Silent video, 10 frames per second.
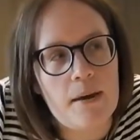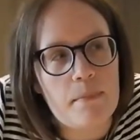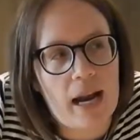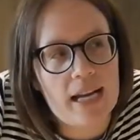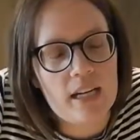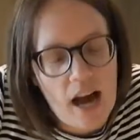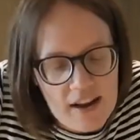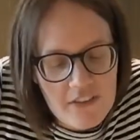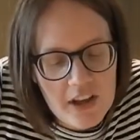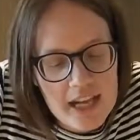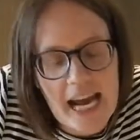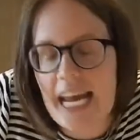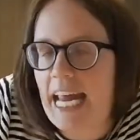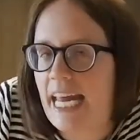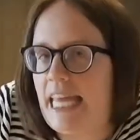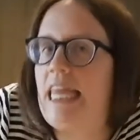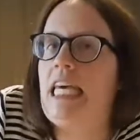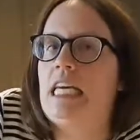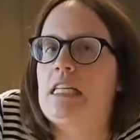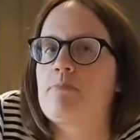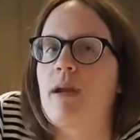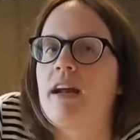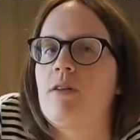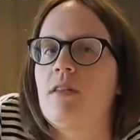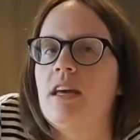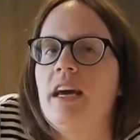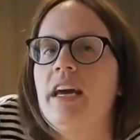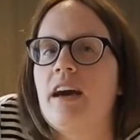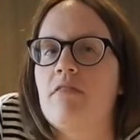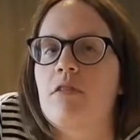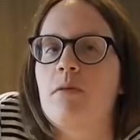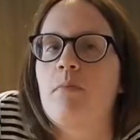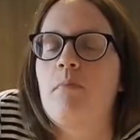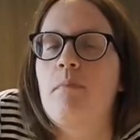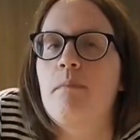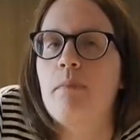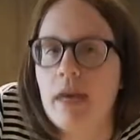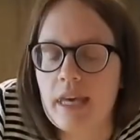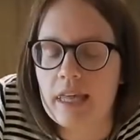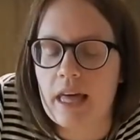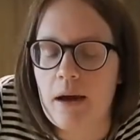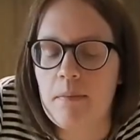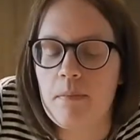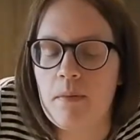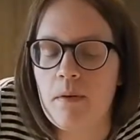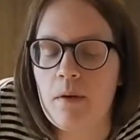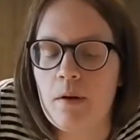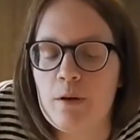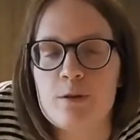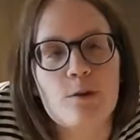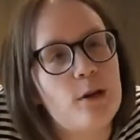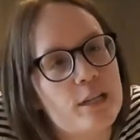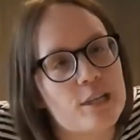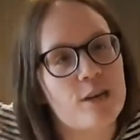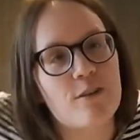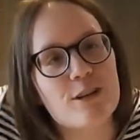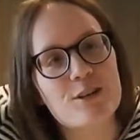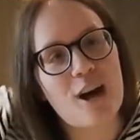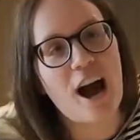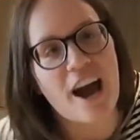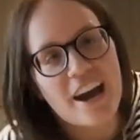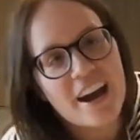but I feel like I ate these, but I don't think I ever baked them. So let's give it a try.